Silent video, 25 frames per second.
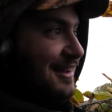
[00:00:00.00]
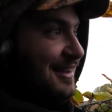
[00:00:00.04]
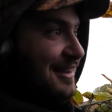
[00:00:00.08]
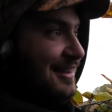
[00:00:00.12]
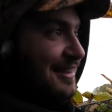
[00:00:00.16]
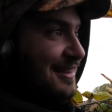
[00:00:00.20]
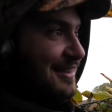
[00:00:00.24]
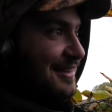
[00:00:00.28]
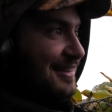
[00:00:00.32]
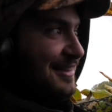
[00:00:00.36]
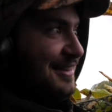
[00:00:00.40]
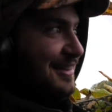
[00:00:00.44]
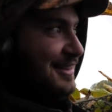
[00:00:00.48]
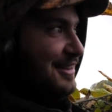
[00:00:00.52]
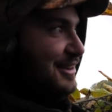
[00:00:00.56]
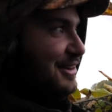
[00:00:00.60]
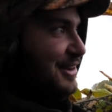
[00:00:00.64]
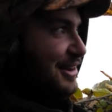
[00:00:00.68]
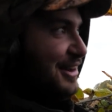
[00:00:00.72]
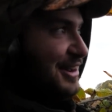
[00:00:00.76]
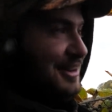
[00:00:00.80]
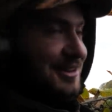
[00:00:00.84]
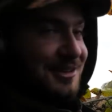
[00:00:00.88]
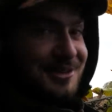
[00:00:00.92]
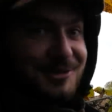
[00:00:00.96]
uh,
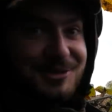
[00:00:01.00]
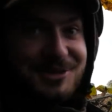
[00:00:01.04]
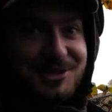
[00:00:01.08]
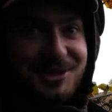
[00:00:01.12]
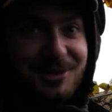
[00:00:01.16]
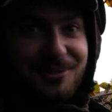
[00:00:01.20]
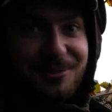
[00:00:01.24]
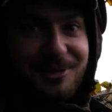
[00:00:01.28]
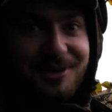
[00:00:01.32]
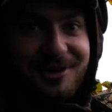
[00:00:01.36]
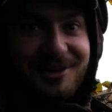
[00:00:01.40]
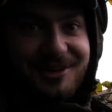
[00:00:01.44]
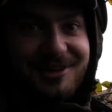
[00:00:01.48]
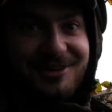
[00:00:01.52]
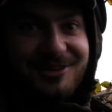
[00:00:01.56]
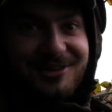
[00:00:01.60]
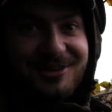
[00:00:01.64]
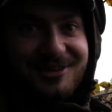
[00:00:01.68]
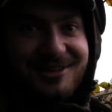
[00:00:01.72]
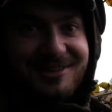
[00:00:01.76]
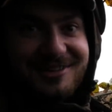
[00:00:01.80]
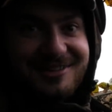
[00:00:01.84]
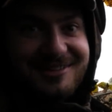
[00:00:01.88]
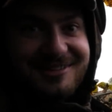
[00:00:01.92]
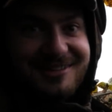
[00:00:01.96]
here I get to do something I
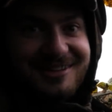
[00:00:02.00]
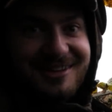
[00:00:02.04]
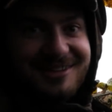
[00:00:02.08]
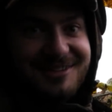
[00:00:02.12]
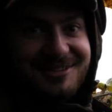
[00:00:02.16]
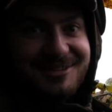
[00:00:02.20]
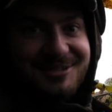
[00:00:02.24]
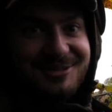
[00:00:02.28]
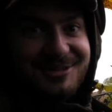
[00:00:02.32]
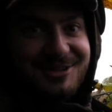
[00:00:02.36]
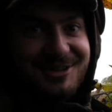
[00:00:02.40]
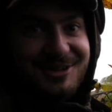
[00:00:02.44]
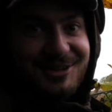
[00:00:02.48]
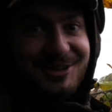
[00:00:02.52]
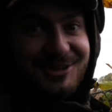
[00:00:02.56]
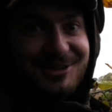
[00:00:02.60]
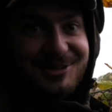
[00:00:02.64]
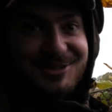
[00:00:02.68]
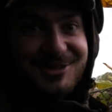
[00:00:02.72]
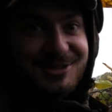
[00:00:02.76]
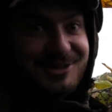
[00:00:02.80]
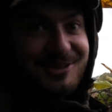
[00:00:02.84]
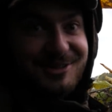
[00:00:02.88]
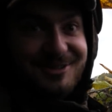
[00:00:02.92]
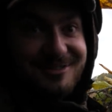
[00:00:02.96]
don't get to do at
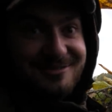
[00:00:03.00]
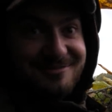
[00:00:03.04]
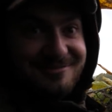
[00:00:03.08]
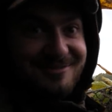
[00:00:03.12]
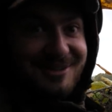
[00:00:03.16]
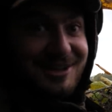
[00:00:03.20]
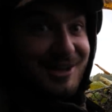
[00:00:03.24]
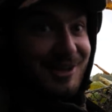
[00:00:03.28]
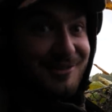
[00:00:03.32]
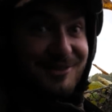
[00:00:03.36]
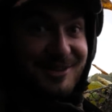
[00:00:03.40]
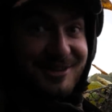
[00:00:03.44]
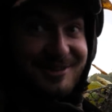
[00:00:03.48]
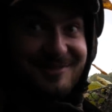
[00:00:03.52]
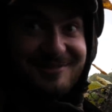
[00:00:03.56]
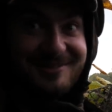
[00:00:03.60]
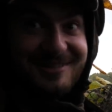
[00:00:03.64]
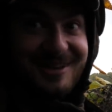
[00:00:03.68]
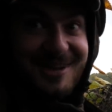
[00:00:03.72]
all. So love it,